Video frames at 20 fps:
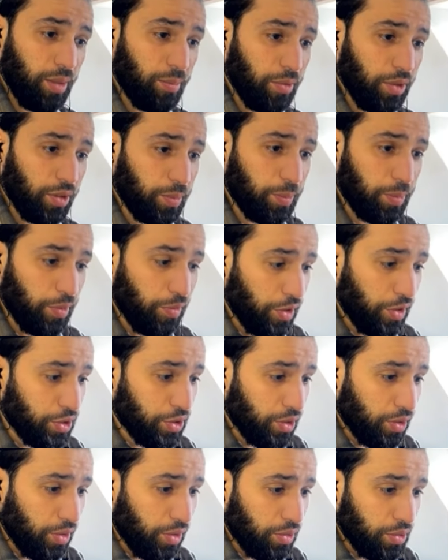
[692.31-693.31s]
I'm not
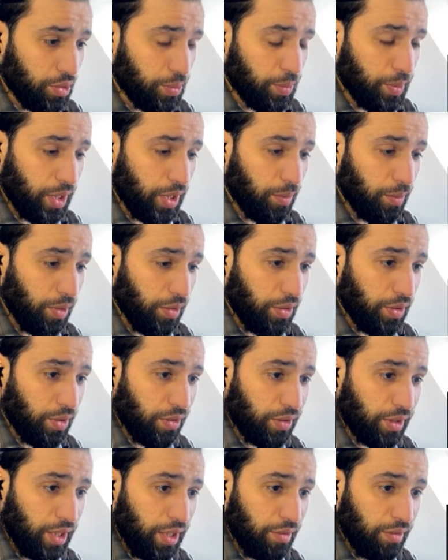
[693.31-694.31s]
professional to speak about the
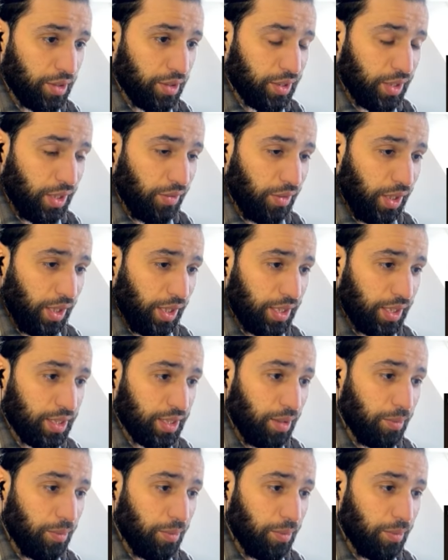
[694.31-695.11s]
octave and stuff like this.